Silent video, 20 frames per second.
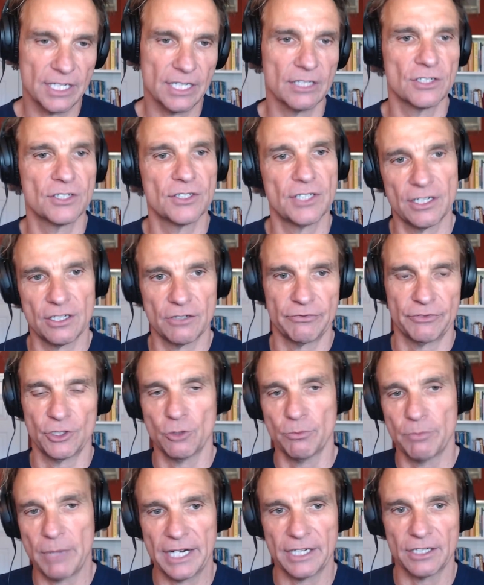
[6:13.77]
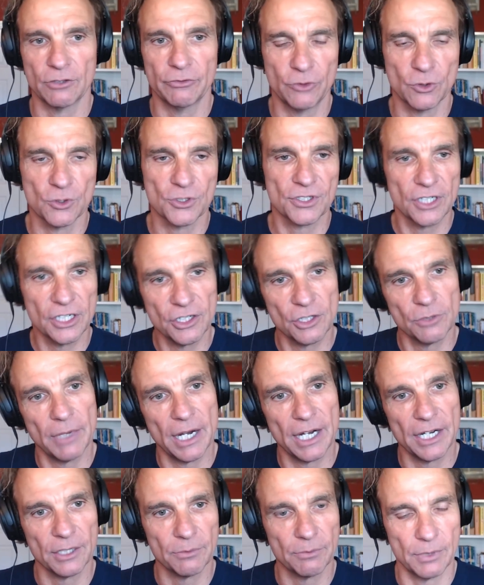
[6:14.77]
Instead of, buying a full street, you buy
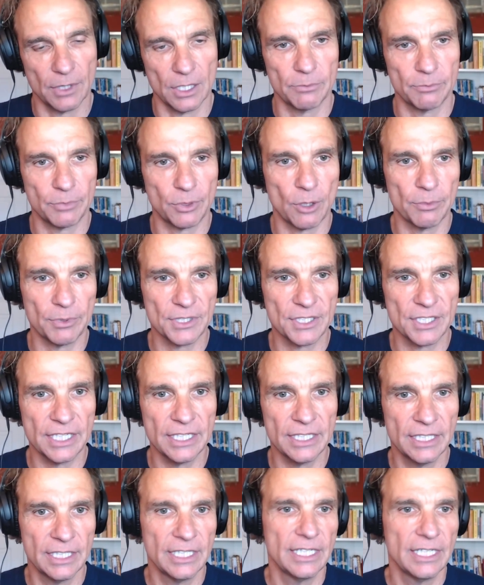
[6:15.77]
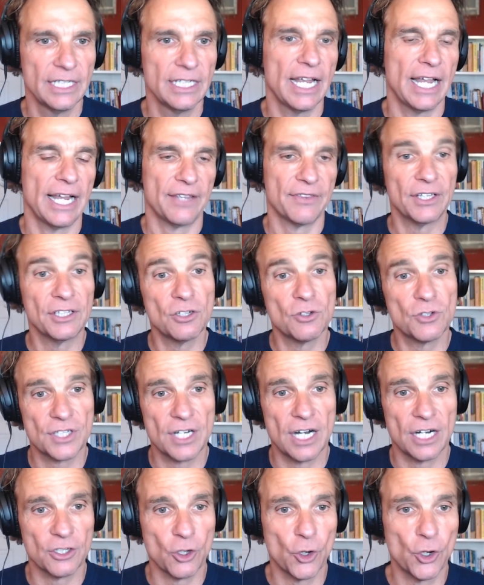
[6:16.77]
a property, and then you
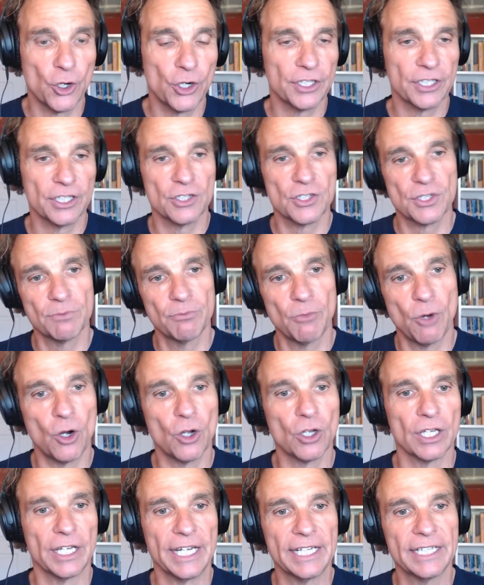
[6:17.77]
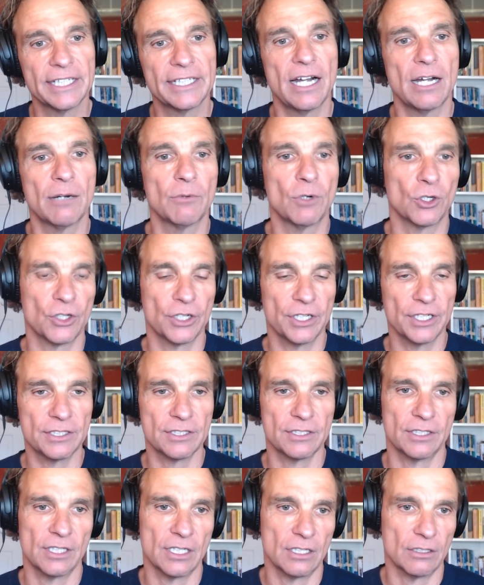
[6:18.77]
start earning a small income on it
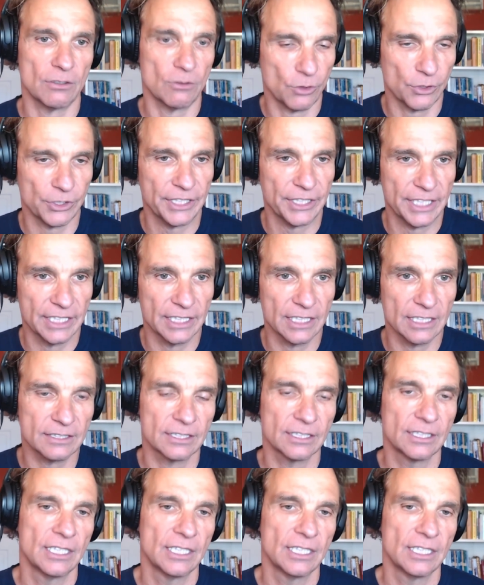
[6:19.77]
or yield.